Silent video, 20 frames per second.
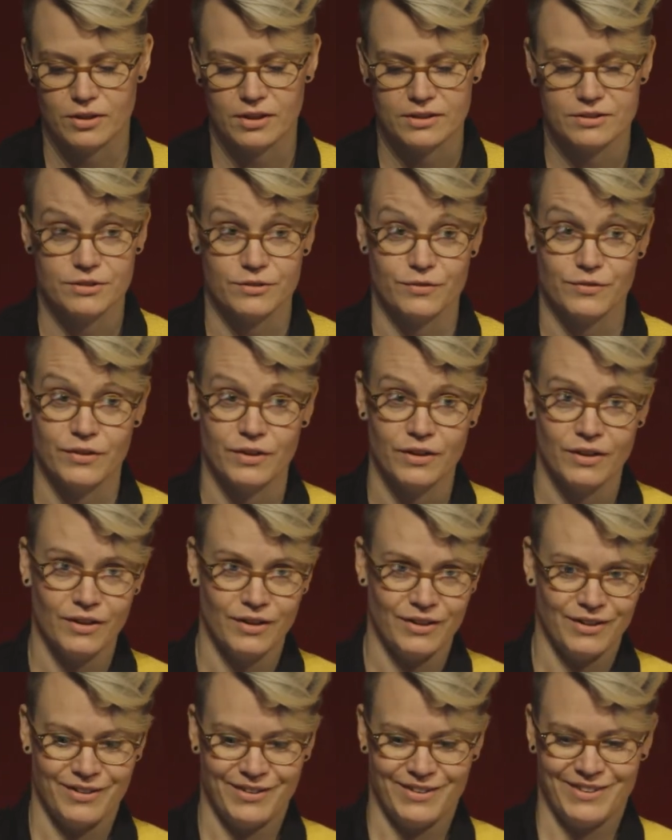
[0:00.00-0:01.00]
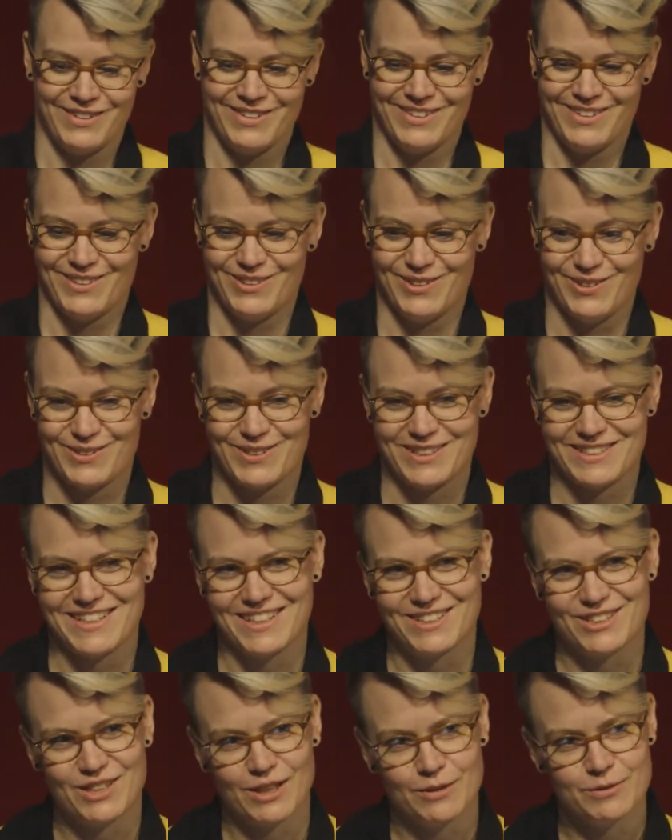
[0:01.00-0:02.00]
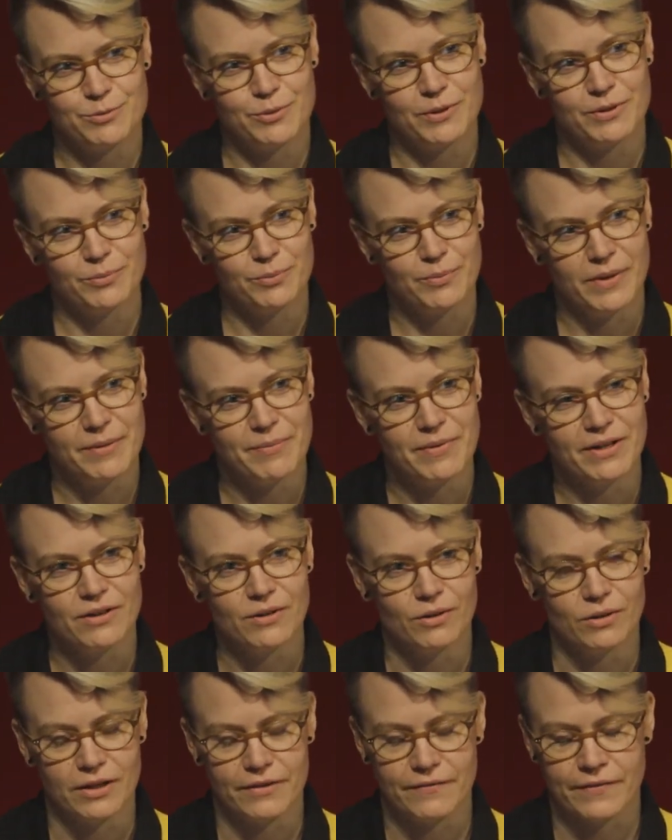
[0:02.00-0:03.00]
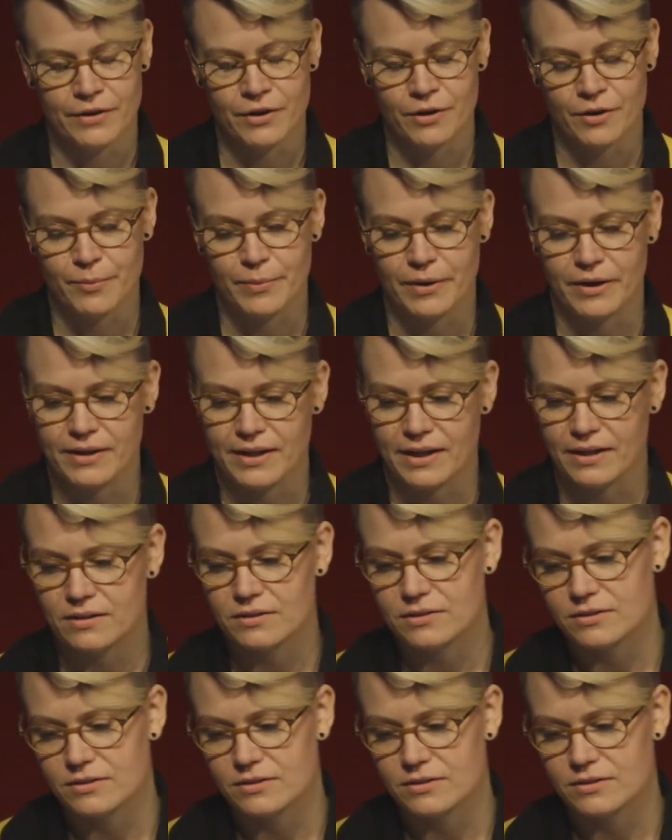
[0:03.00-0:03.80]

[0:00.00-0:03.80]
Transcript: lots of new transaction types we maybe don't even know about yet.